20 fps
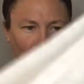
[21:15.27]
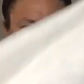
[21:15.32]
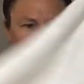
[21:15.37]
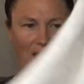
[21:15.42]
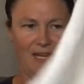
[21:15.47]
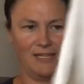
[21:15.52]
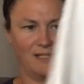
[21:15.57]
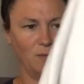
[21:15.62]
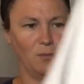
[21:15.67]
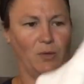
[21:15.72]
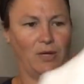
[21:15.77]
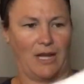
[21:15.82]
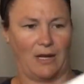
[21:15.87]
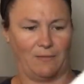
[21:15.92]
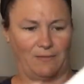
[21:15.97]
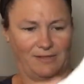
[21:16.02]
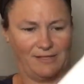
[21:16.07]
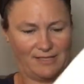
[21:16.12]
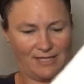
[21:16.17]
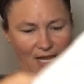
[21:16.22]
gray is what
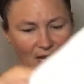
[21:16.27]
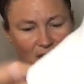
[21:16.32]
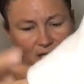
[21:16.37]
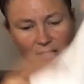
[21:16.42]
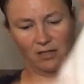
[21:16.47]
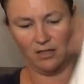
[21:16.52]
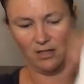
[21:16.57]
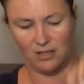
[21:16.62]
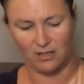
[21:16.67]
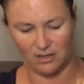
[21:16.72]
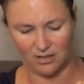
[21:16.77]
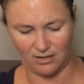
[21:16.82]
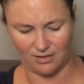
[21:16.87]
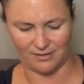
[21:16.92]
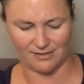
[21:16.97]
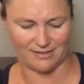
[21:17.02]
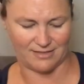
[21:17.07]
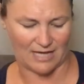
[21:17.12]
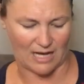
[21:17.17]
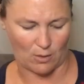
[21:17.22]
I would say.
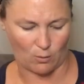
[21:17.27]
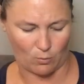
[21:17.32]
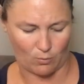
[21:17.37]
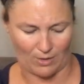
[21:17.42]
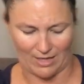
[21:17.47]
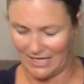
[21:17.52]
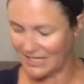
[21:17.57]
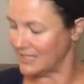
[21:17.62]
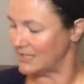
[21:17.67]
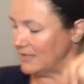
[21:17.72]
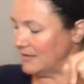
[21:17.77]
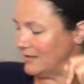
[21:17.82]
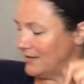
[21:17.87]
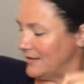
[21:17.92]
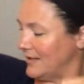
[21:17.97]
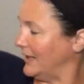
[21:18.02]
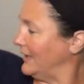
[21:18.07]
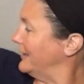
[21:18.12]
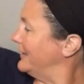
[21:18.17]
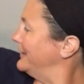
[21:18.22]
It's not white,
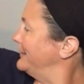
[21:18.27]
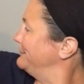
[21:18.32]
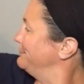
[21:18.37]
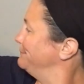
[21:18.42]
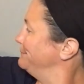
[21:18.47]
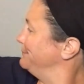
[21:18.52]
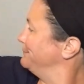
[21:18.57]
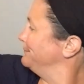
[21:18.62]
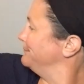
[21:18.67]
it's like a